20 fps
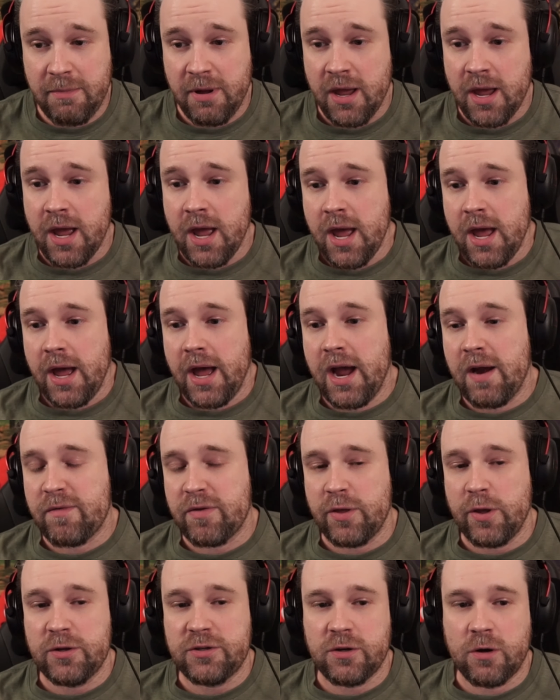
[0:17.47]
For
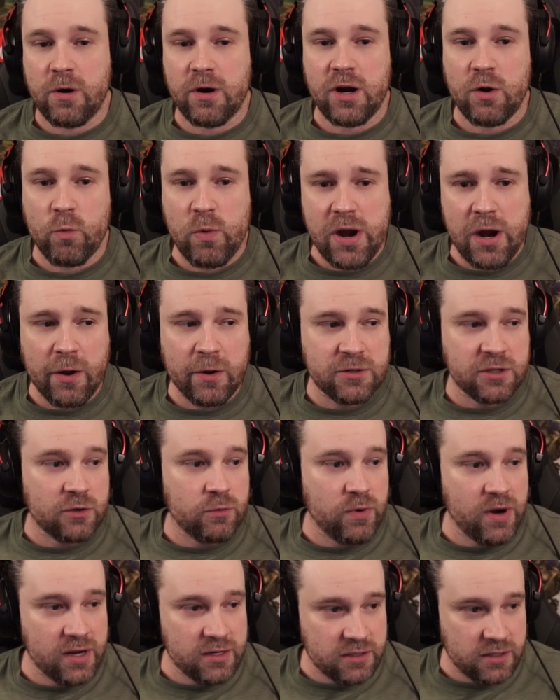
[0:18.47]
those that aren't aware, there's a
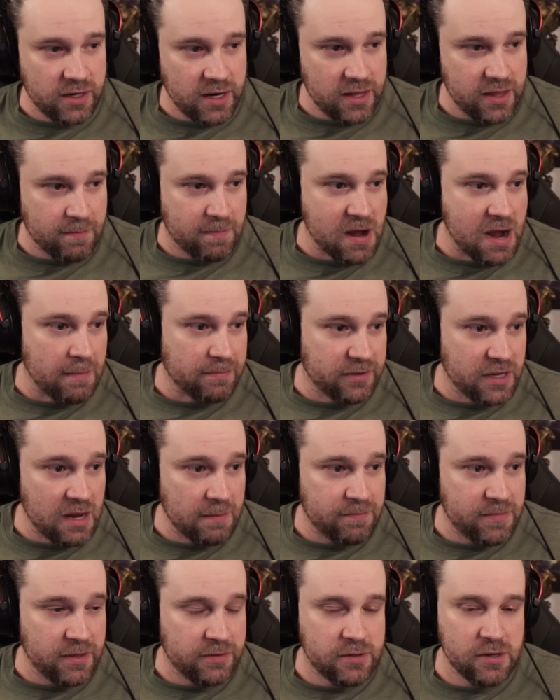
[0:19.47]
quest today that popped
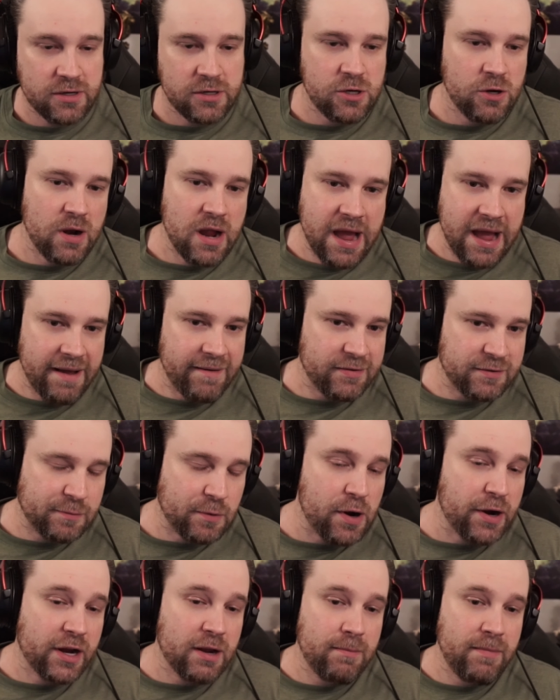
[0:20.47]
up that took your half
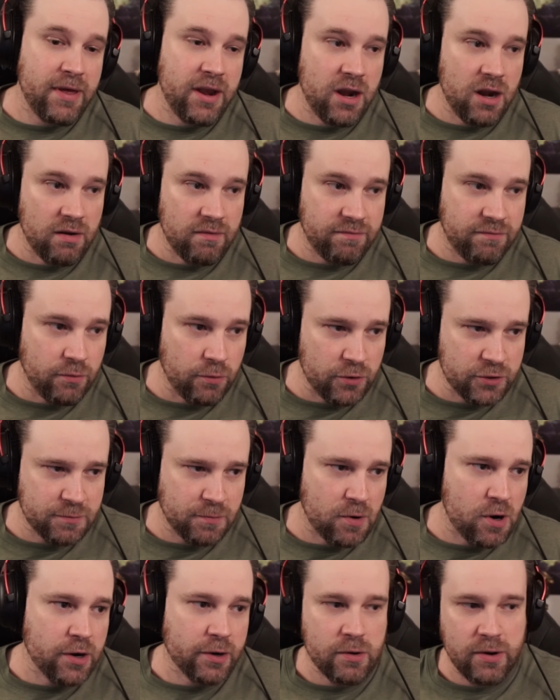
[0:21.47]
spark and made it a full
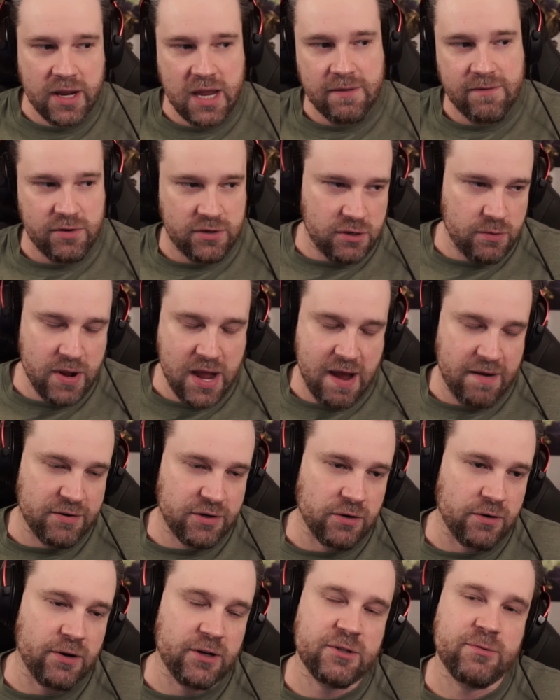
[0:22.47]
spark, or gave you 2 half
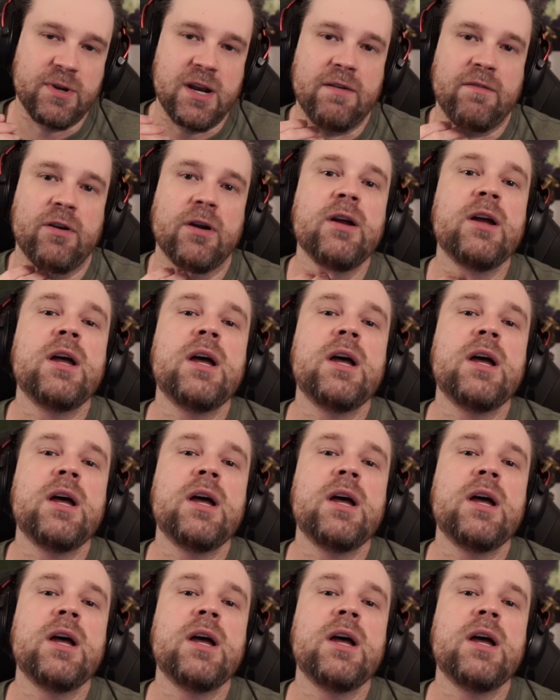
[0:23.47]
shards, whatever.